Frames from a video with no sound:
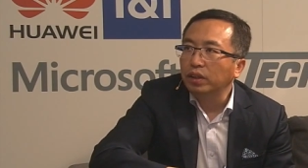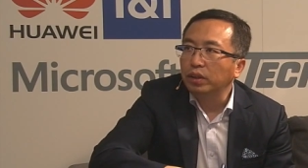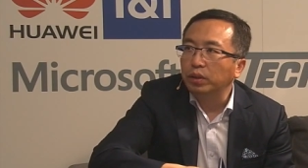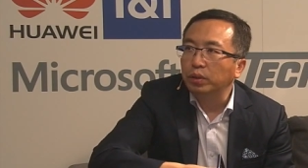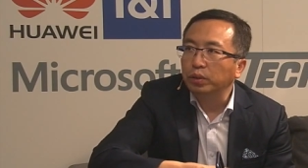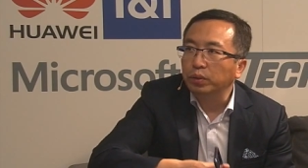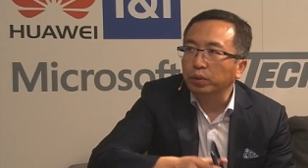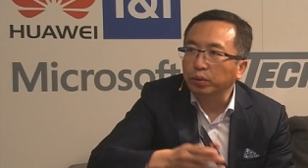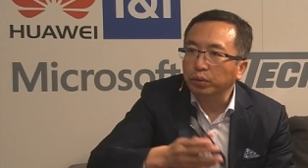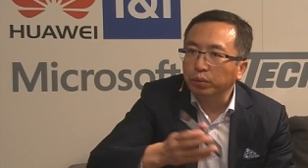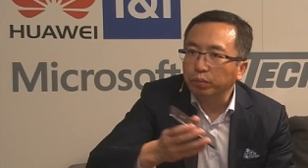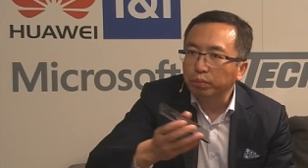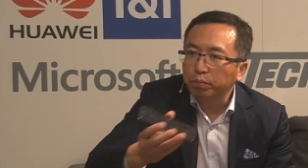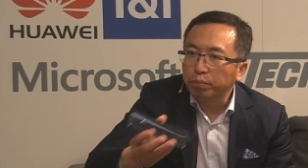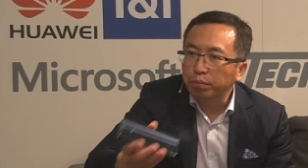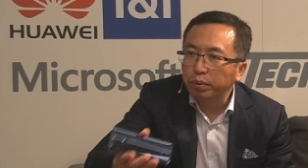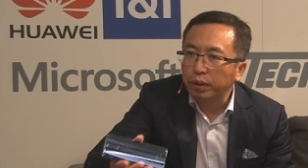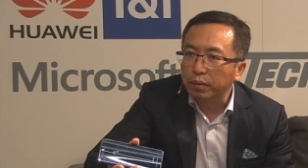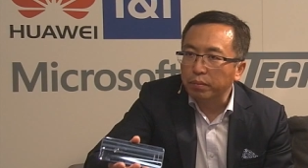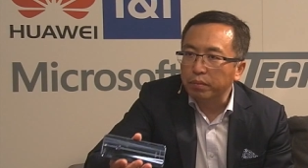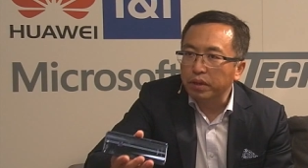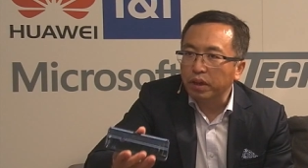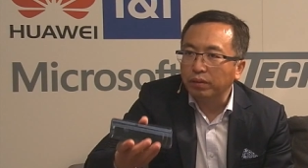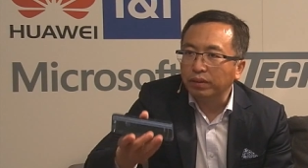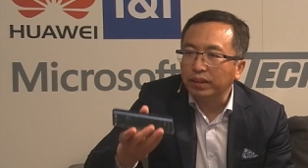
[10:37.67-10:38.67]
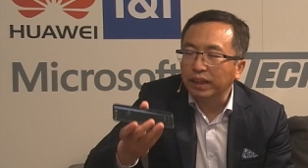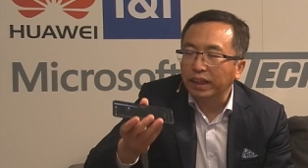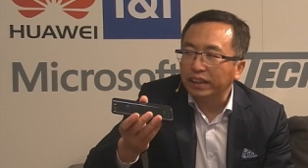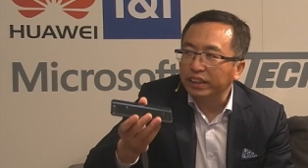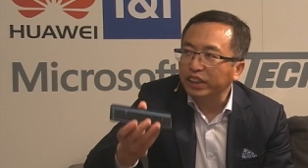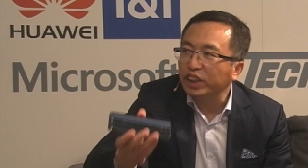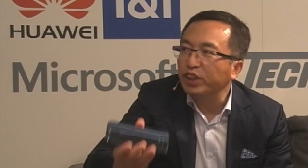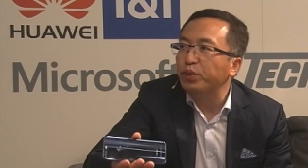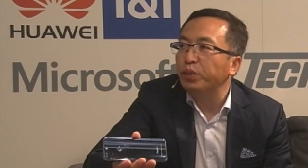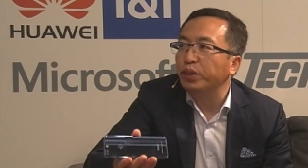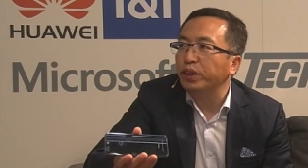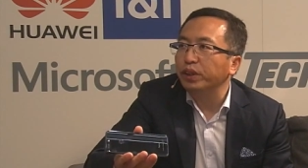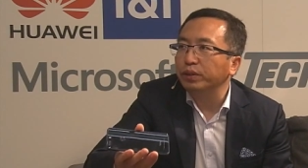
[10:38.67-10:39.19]
to promote and
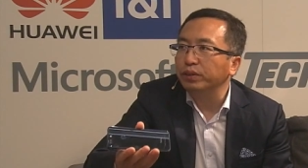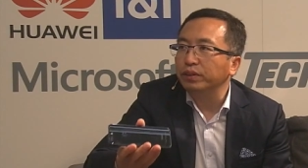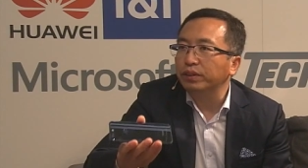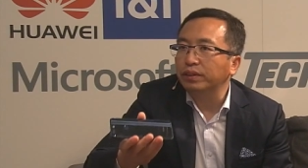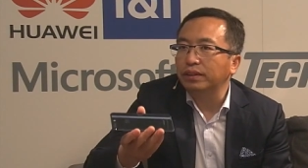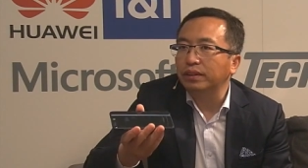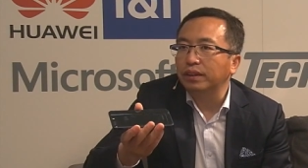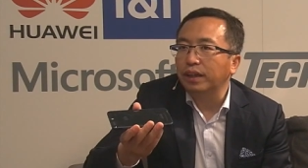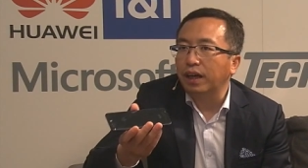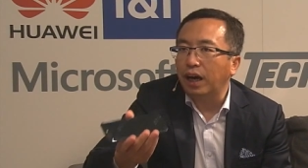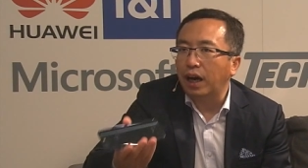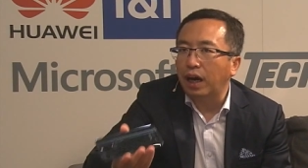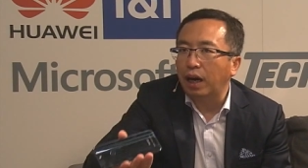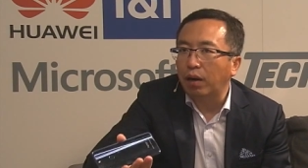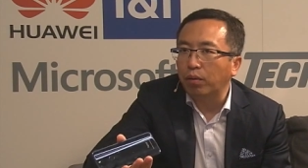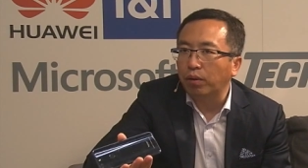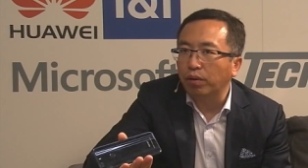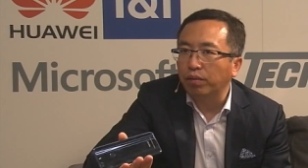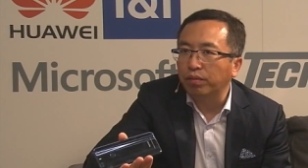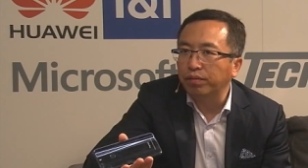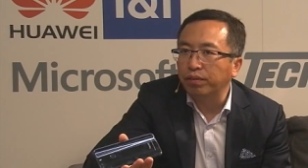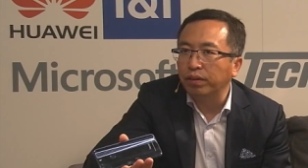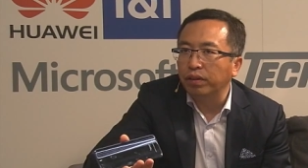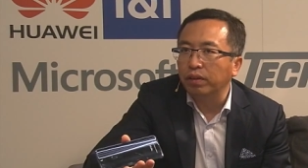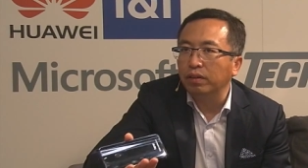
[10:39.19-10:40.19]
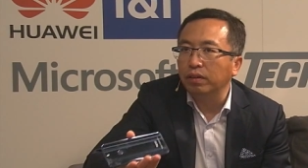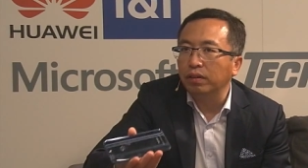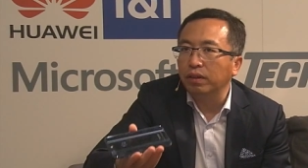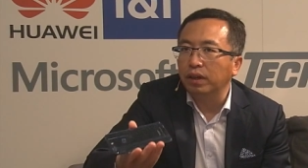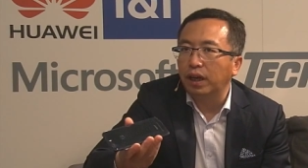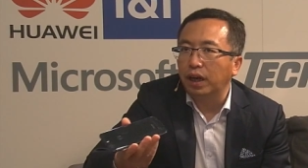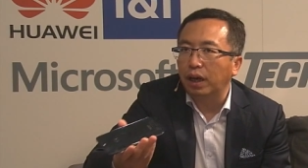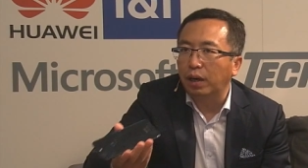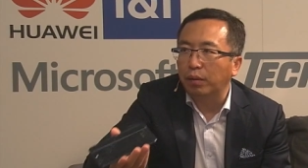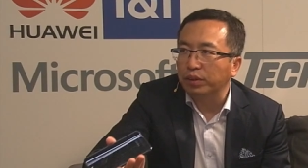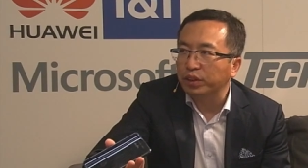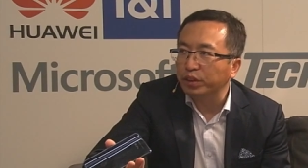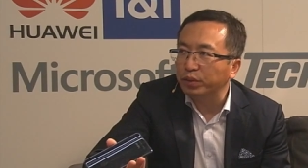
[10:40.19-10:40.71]
introduce our phone,
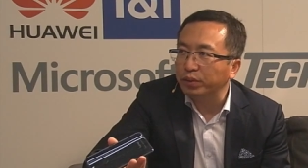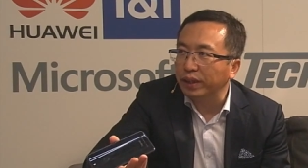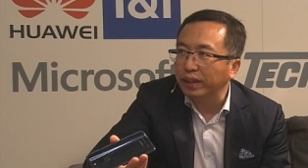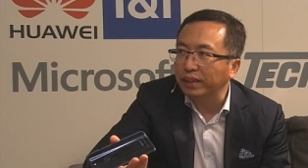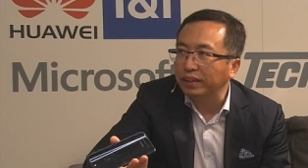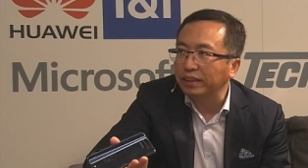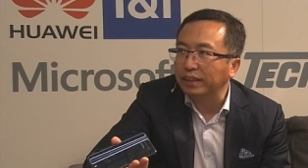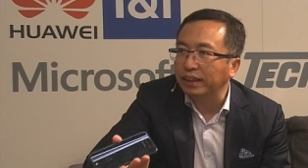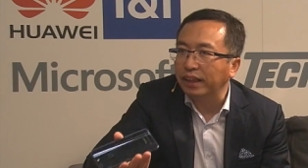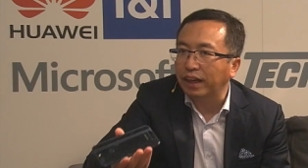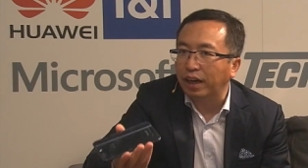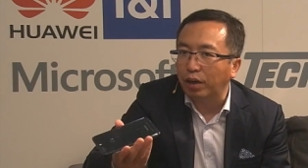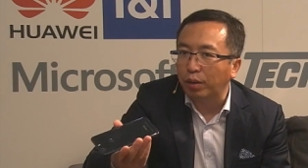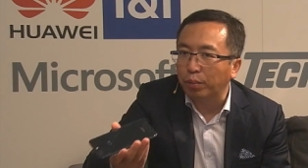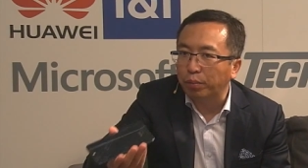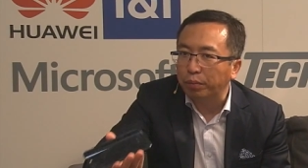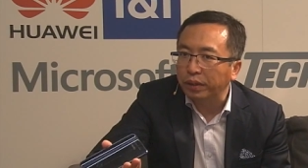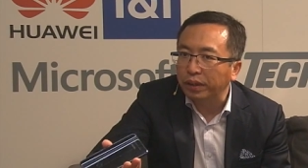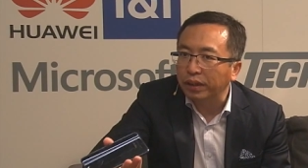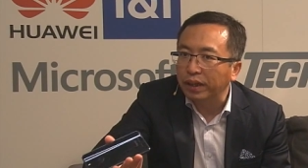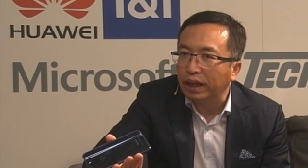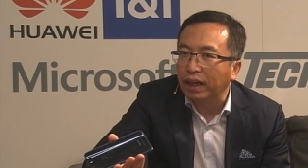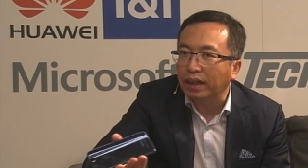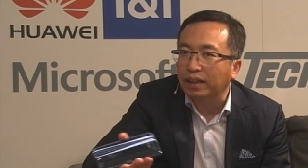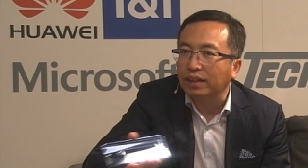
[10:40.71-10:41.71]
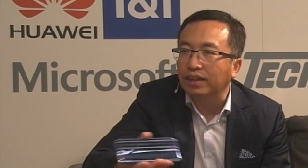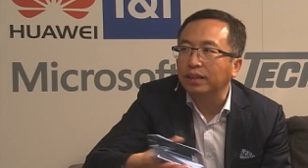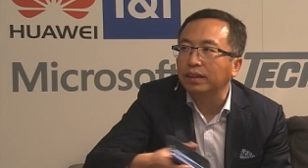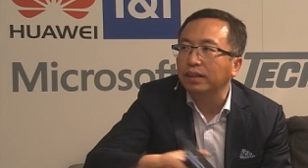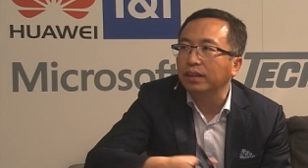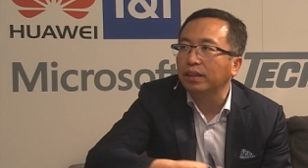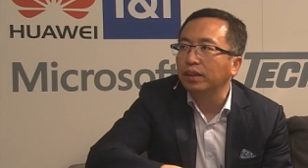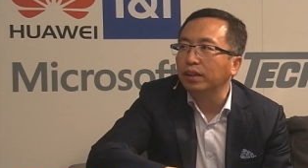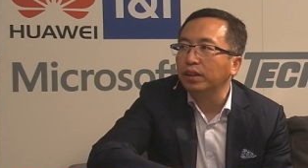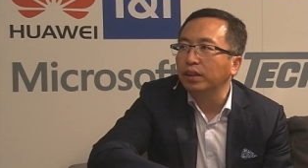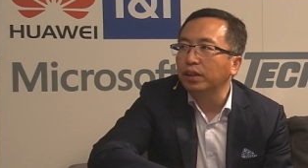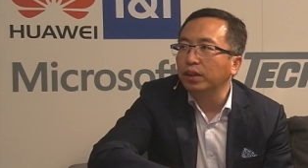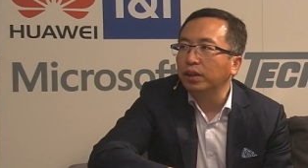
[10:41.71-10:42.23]
our strategy, our product
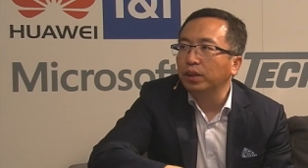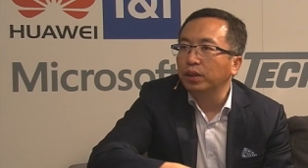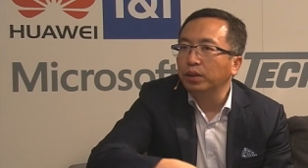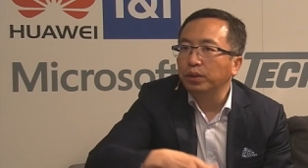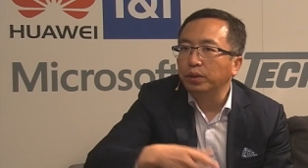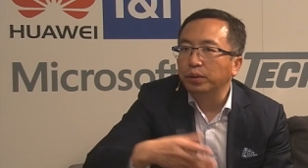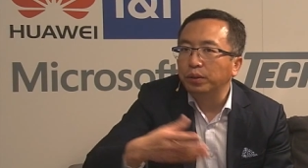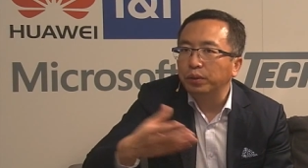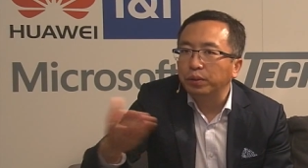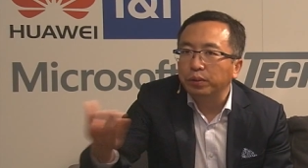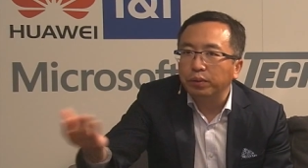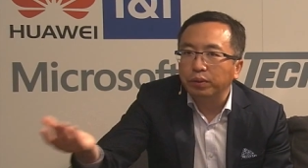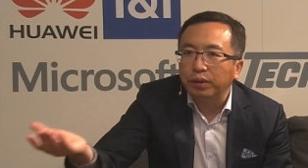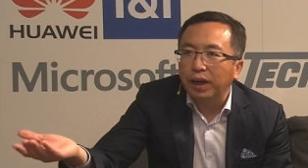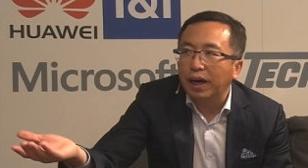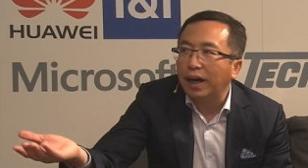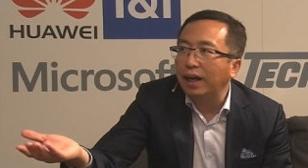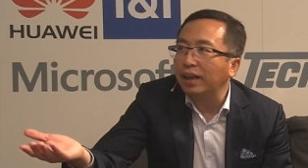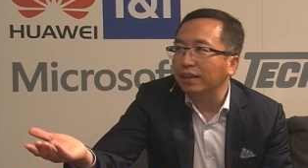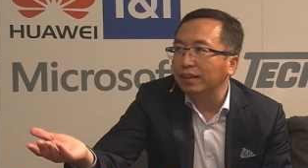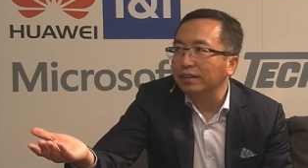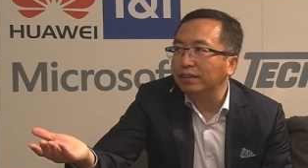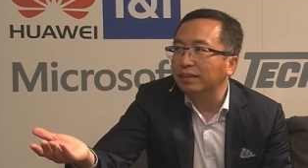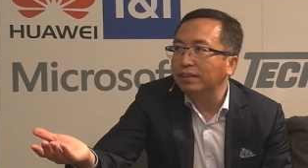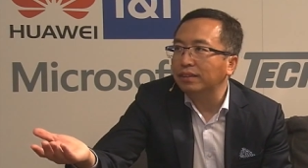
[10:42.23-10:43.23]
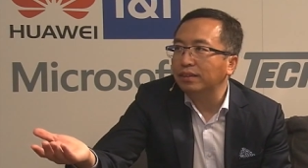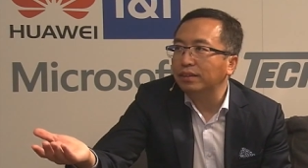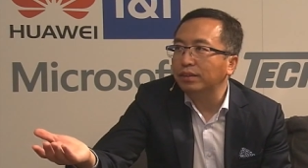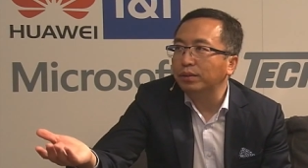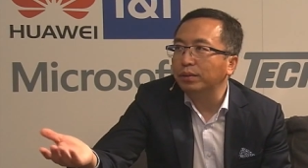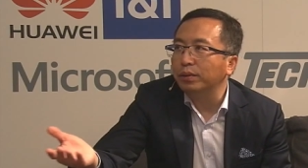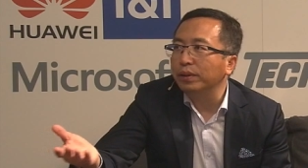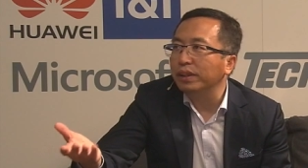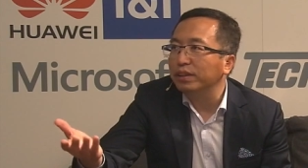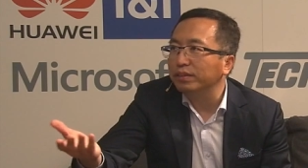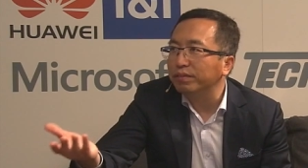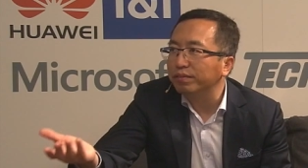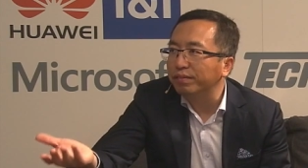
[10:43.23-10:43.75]
to others,
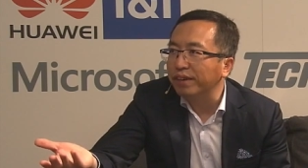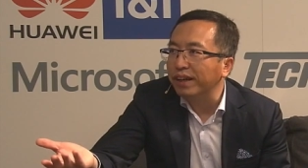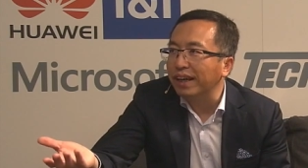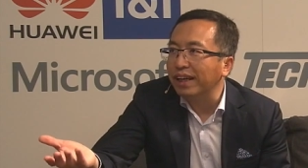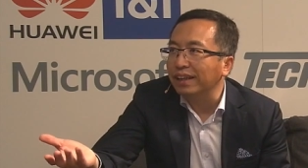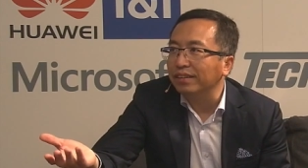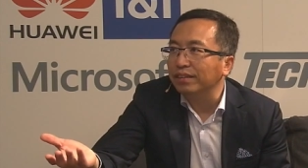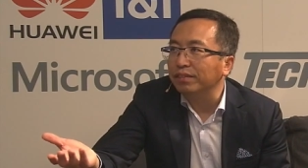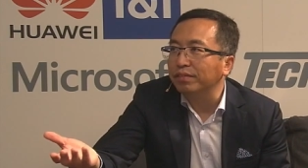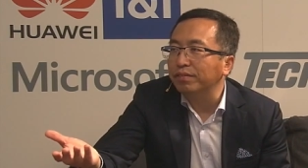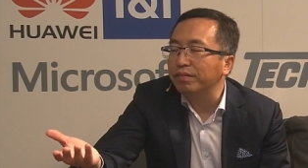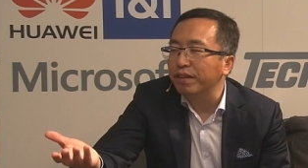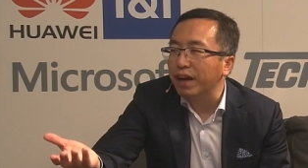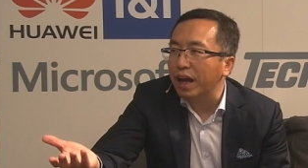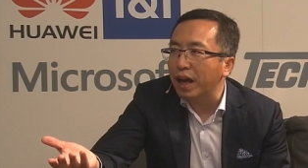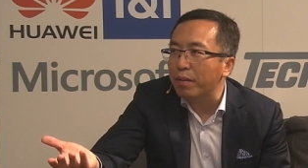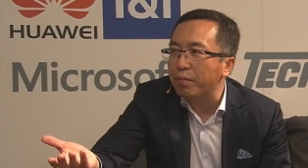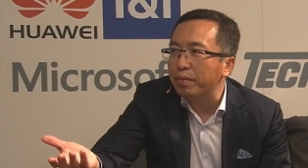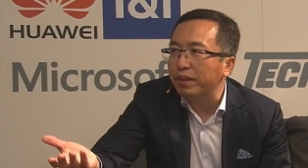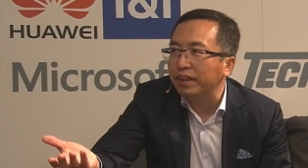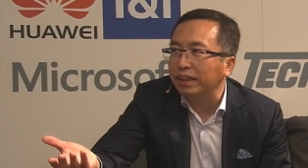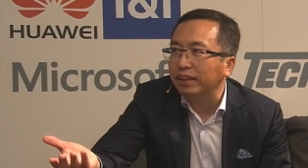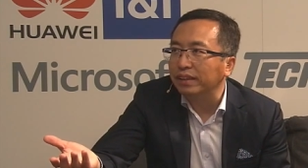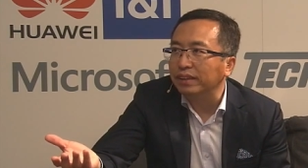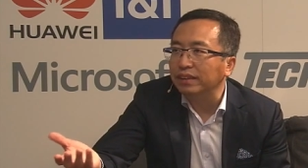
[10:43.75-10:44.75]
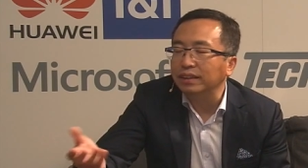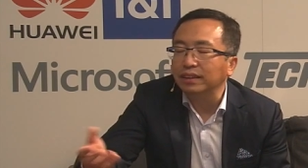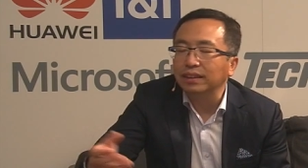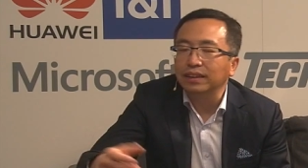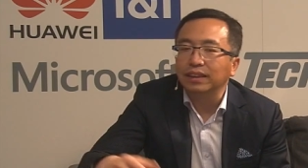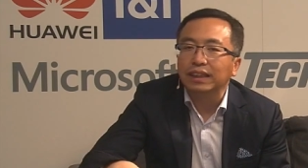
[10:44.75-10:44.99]
to his friend, family.